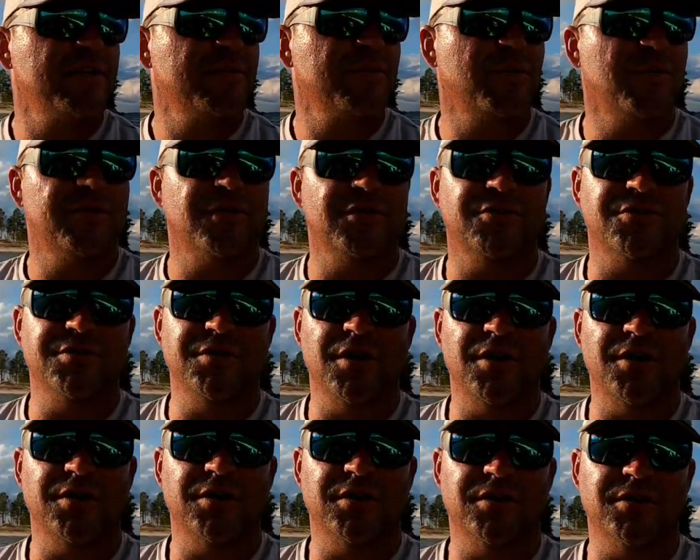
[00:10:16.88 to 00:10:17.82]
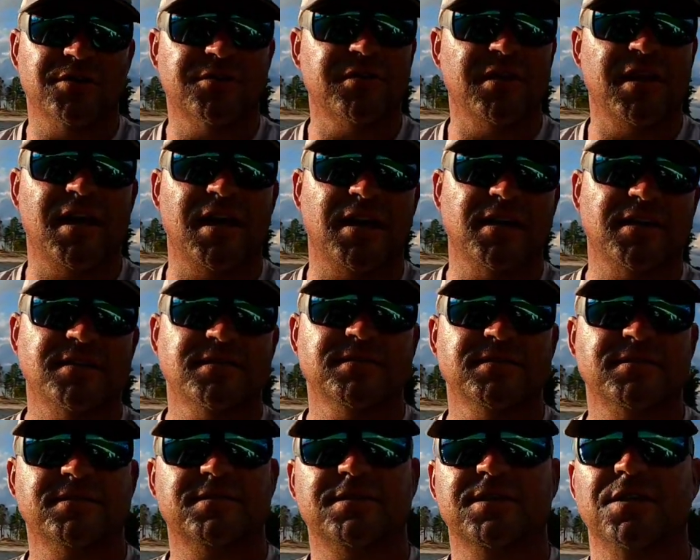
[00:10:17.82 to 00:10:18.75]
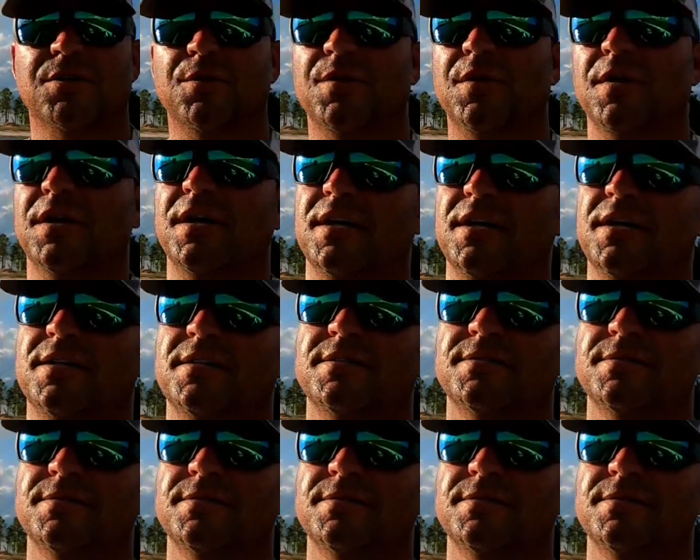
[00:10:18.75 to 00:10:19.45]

what this yurt looks like. So uh,